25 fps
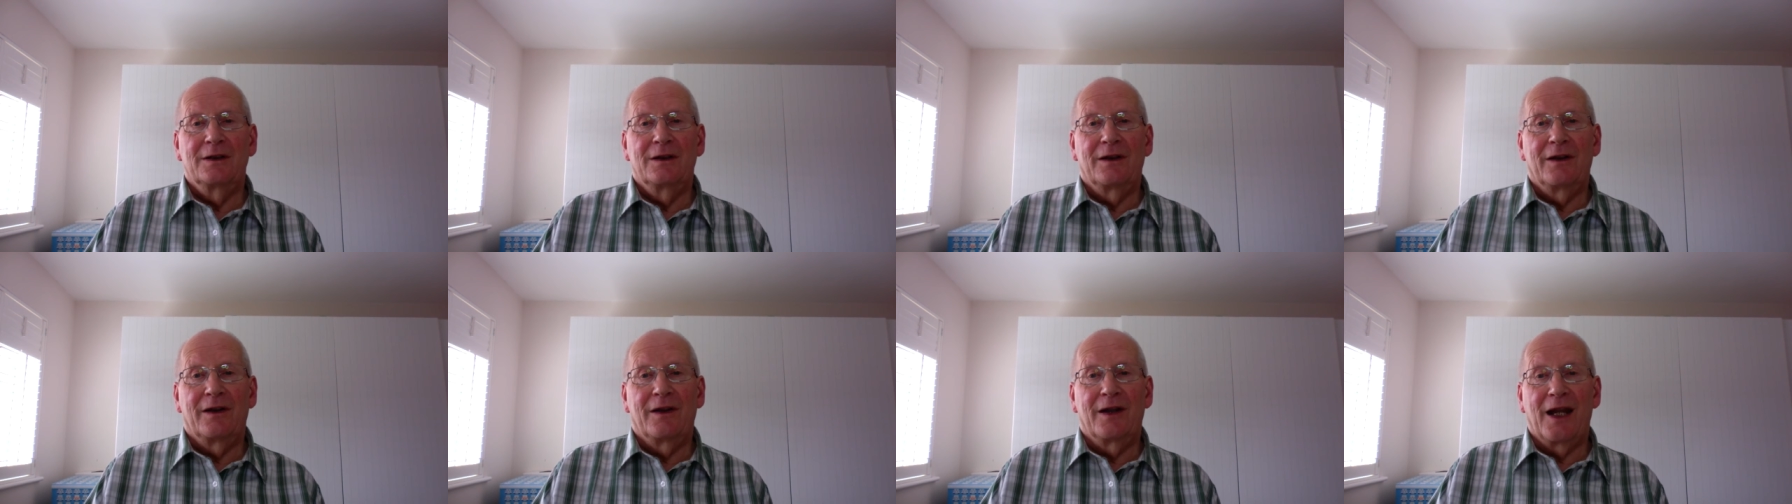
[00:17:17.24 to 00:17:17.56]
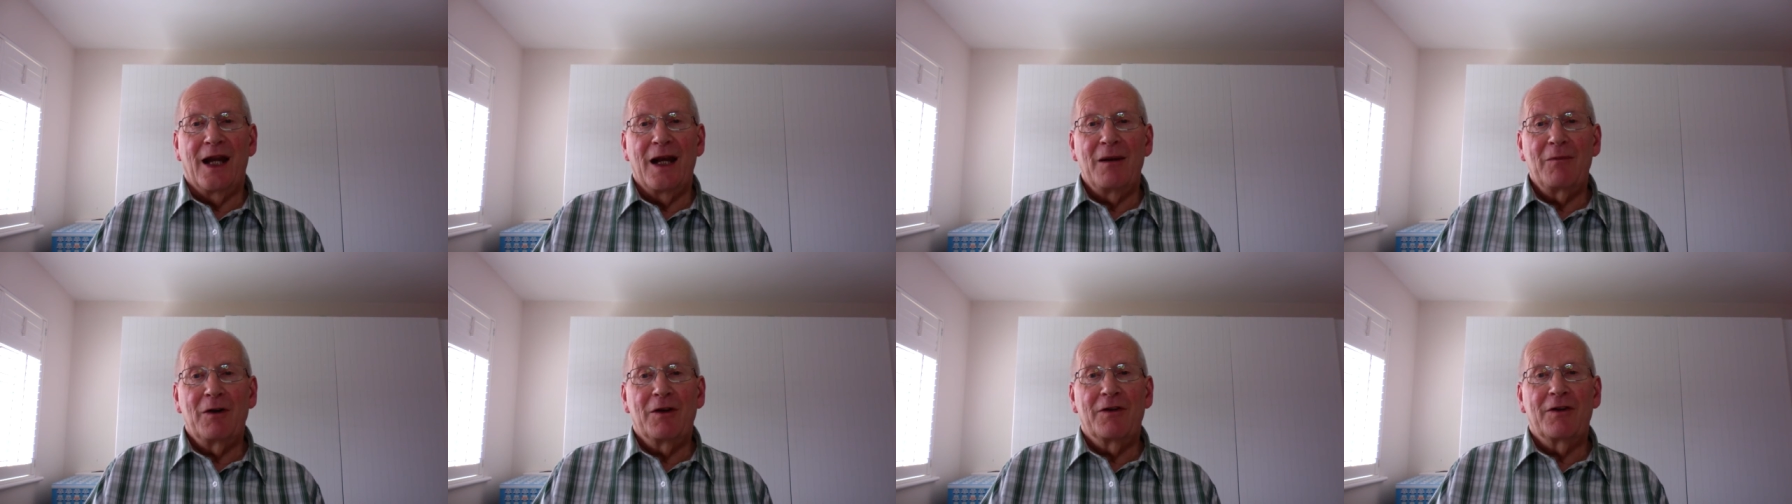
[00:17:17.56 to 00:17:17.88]

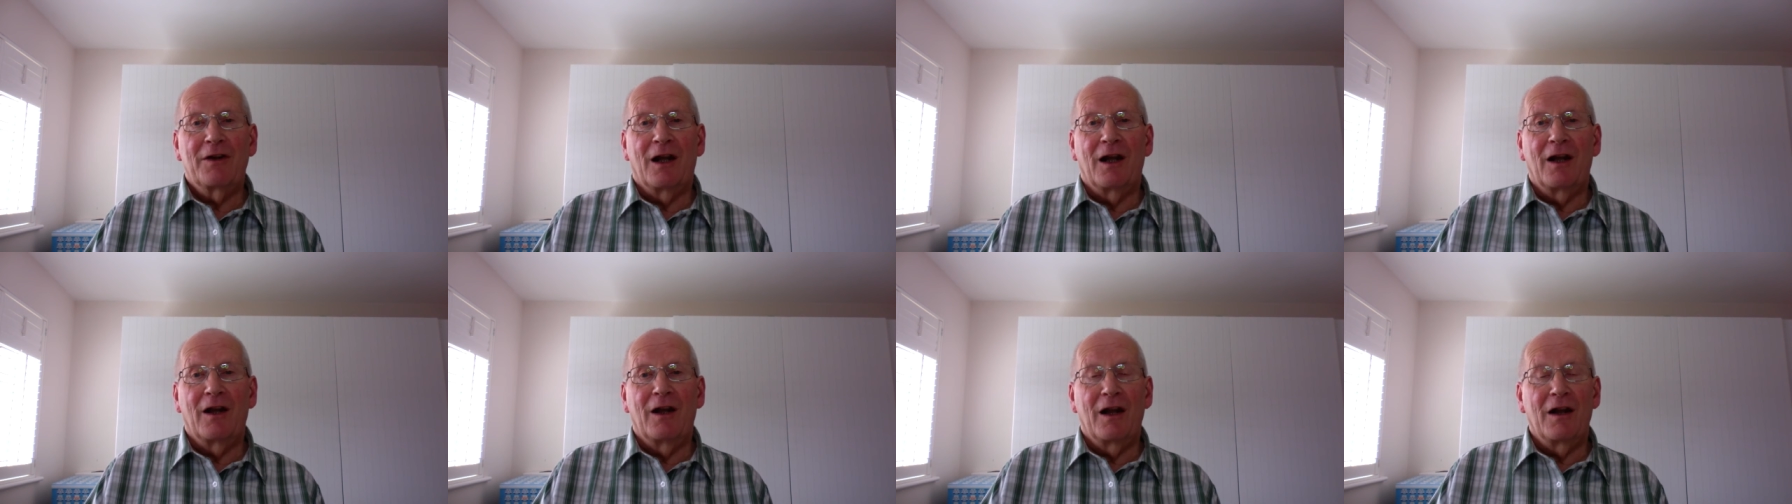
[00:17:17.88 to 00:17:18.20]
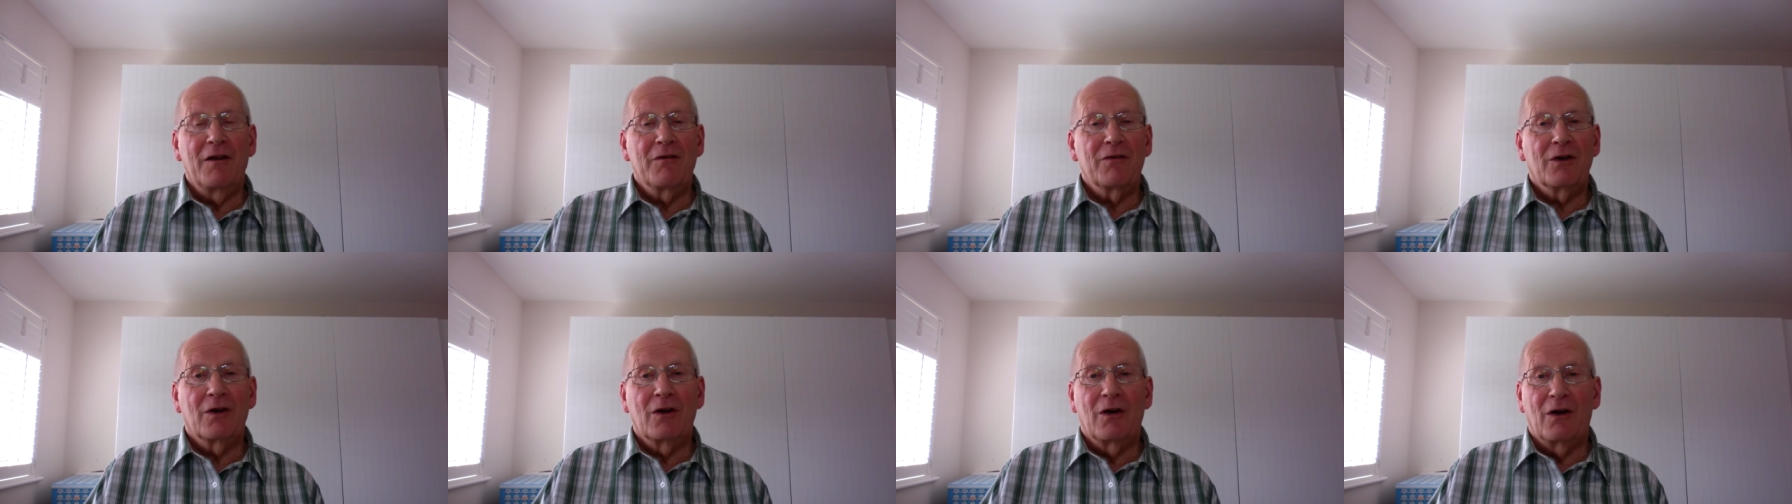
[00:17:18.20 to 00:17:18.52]
namely, to
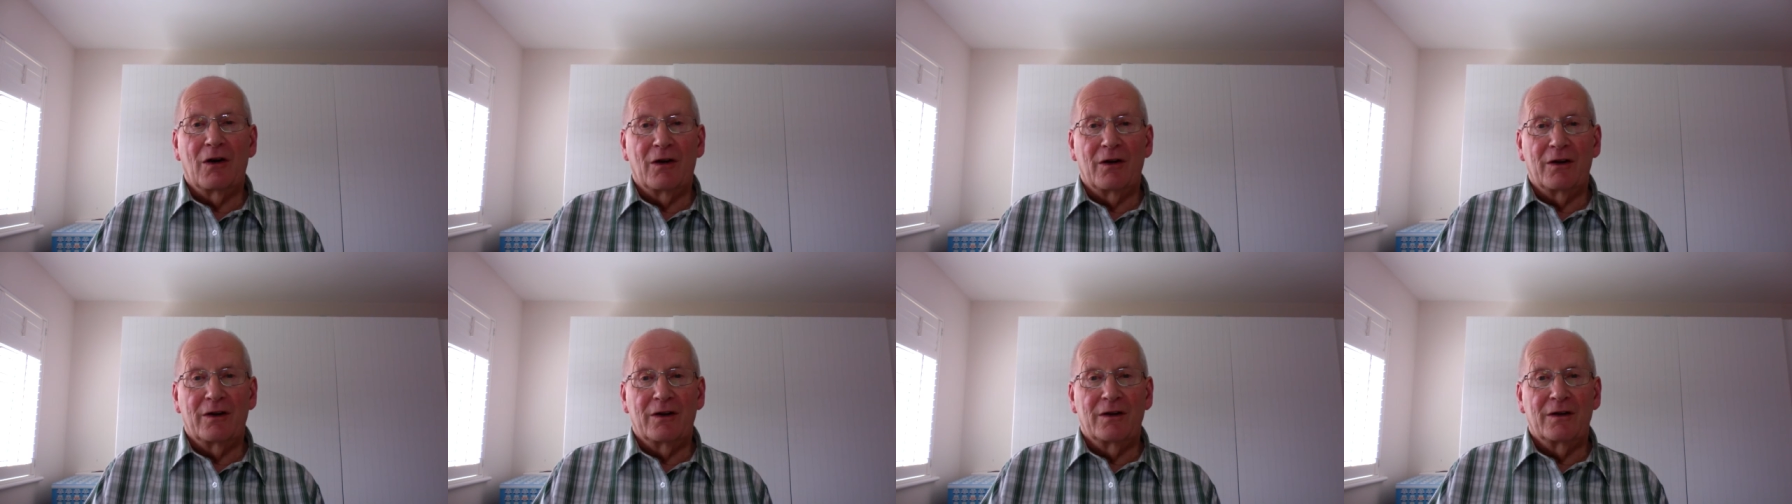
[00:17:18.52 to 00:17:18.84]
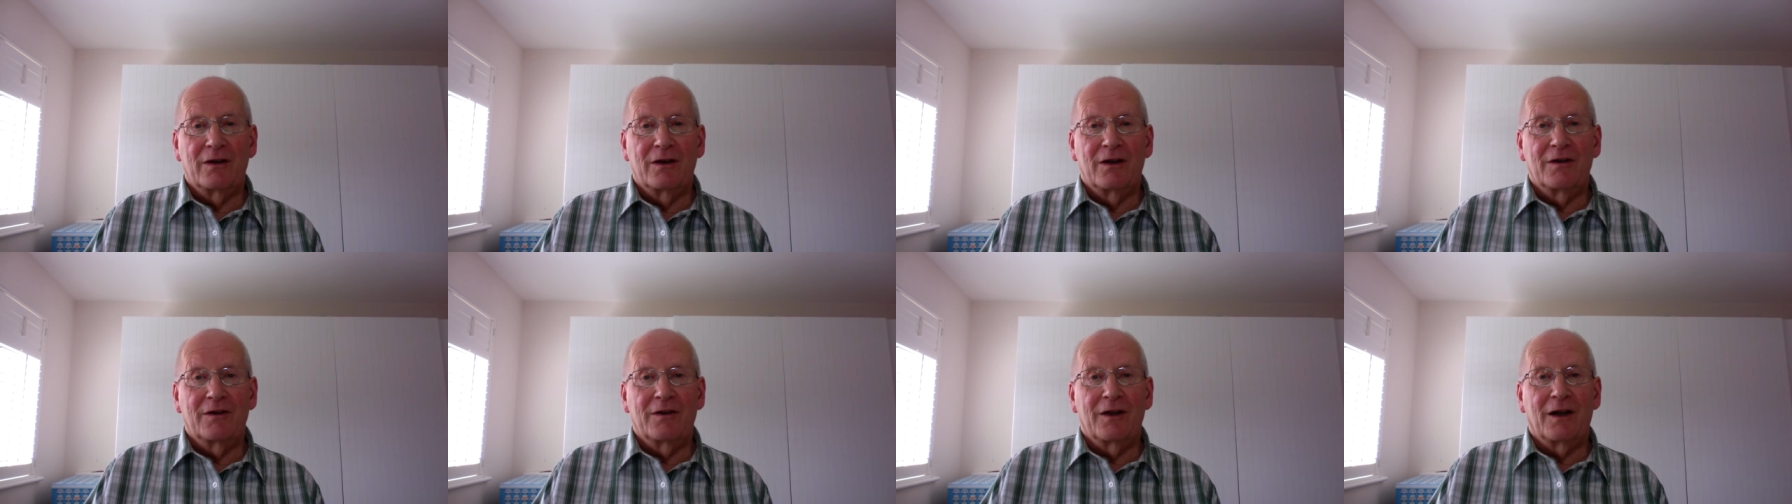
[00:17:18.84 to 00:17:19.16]
love God,
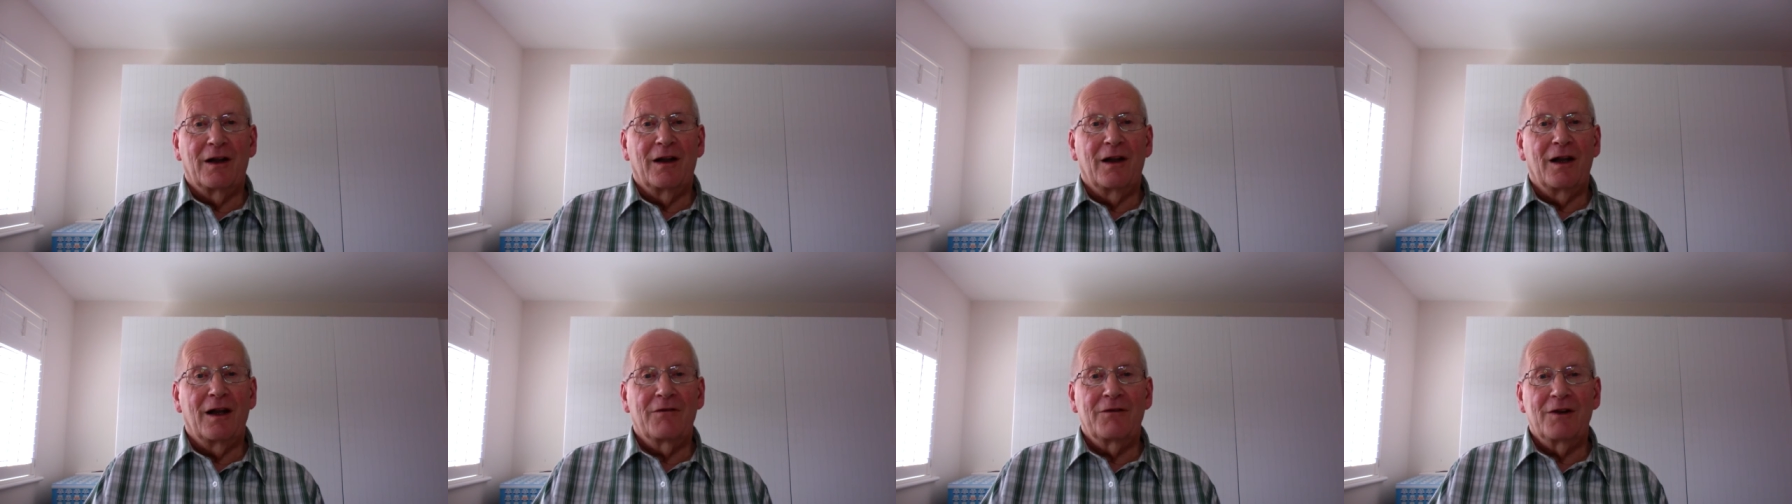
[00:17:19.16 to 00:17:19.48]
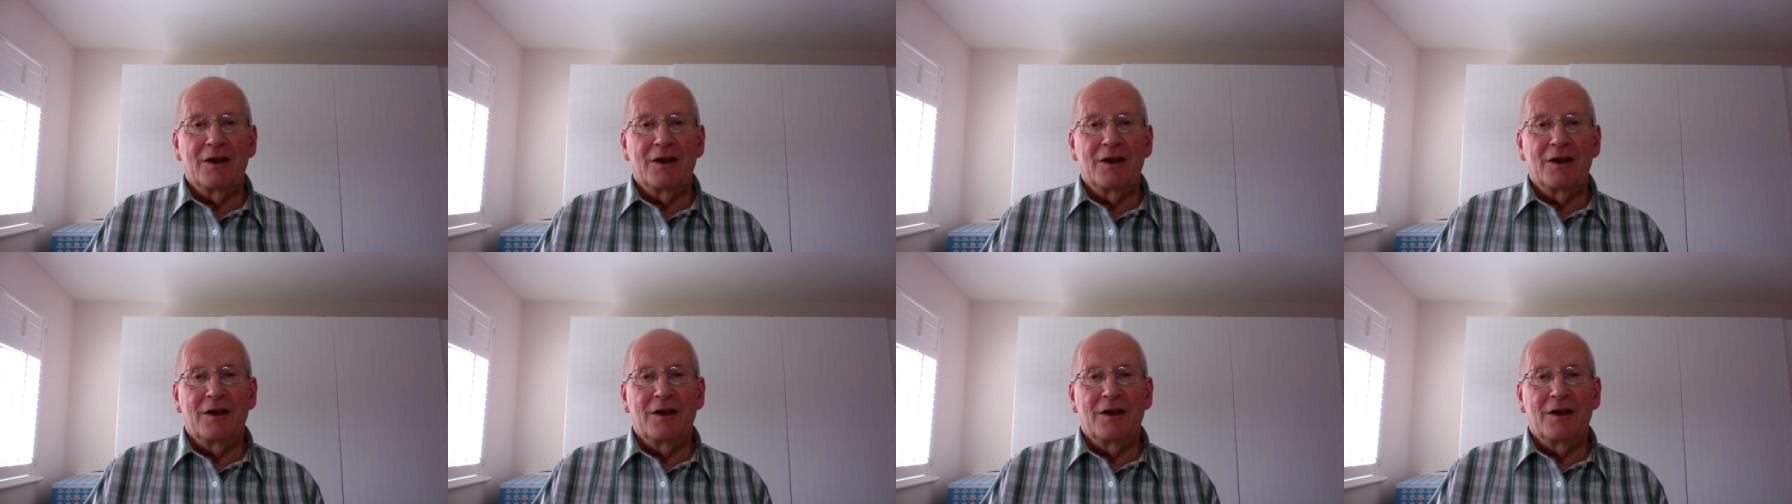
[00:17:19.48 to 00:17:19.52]
to love